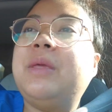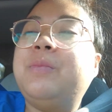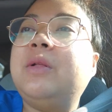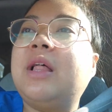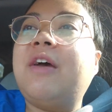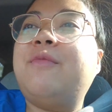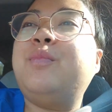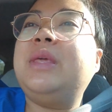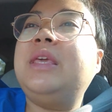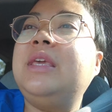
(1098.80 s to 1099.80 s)
people have
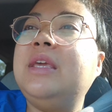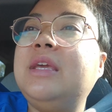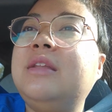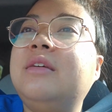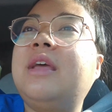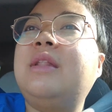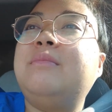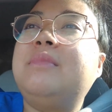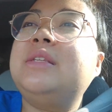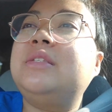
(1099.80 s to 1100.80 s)
peed
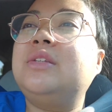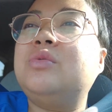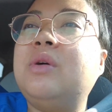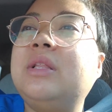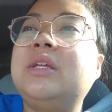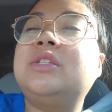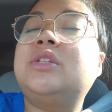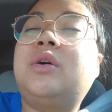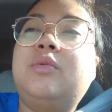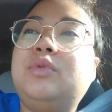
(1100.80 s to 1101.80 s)
and missed the toilet,
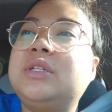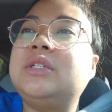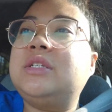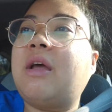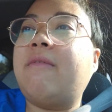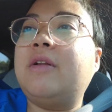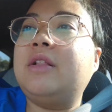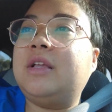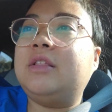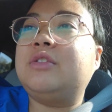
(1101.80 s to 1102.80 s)
so this is
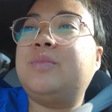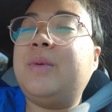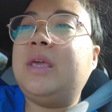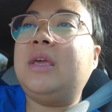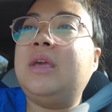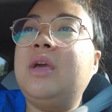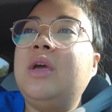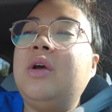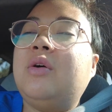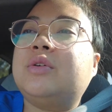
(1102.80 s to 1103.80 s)
definitely, there's pee
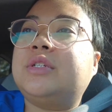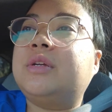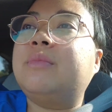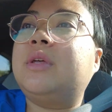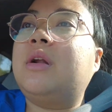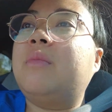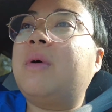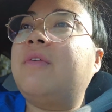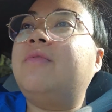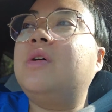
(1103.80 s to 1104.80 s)
or something on
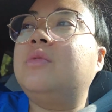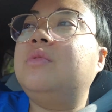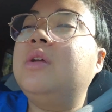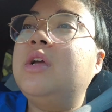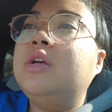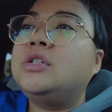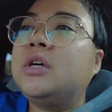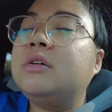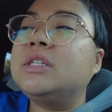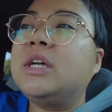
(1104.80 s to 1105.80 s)
my phone.
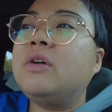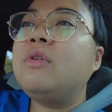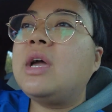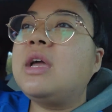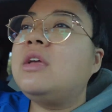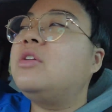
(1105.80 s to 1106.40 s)
So I was like, okay,